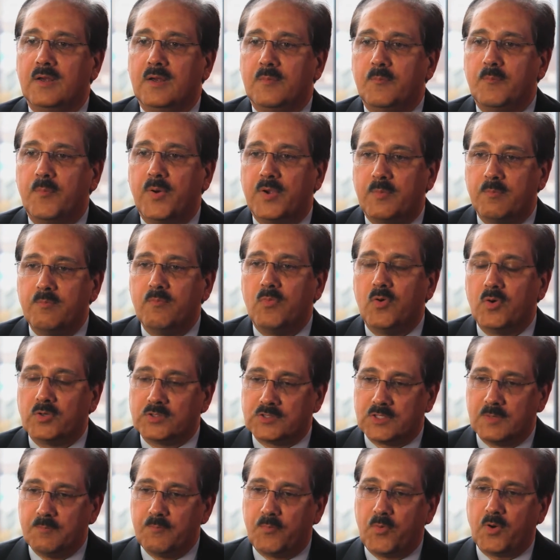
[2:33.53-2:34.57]
but most
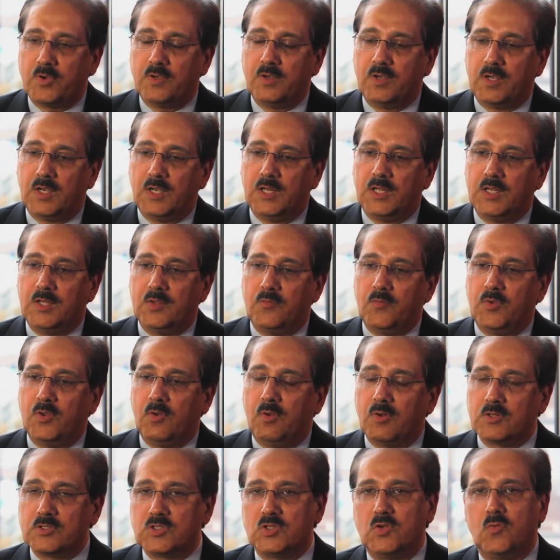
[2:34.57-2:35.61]
importantly, we
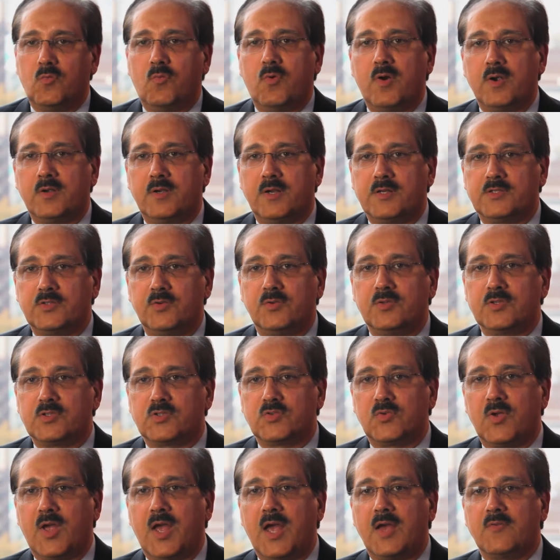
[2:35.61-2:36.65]
also want our students to
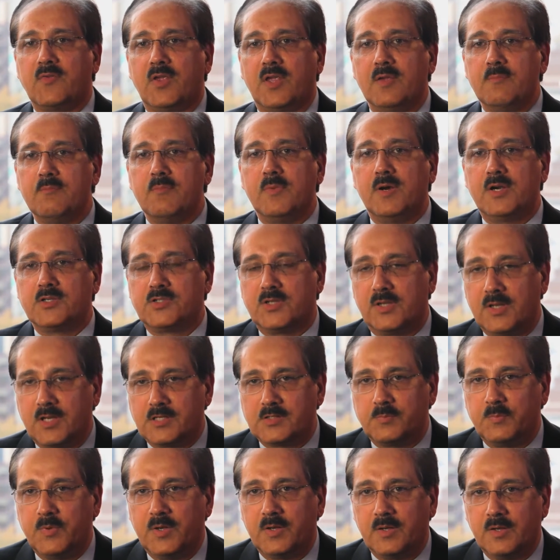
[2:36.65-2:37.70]
have immersion
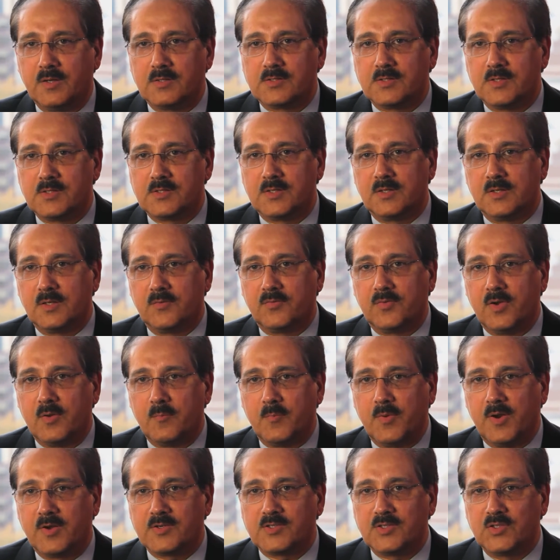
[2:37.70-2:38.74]
experiences in different
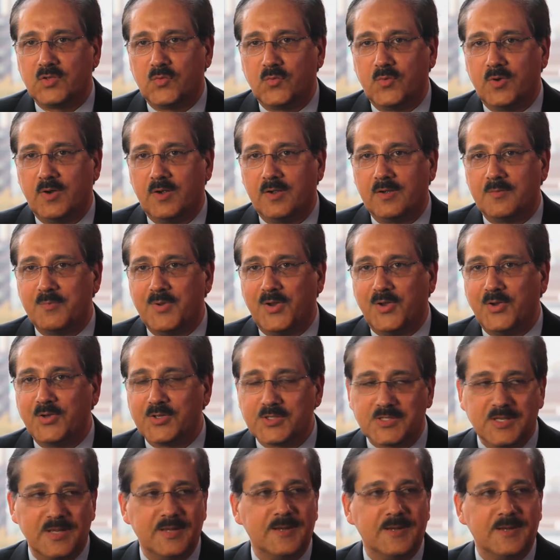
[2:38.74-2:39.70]
parts of the world, because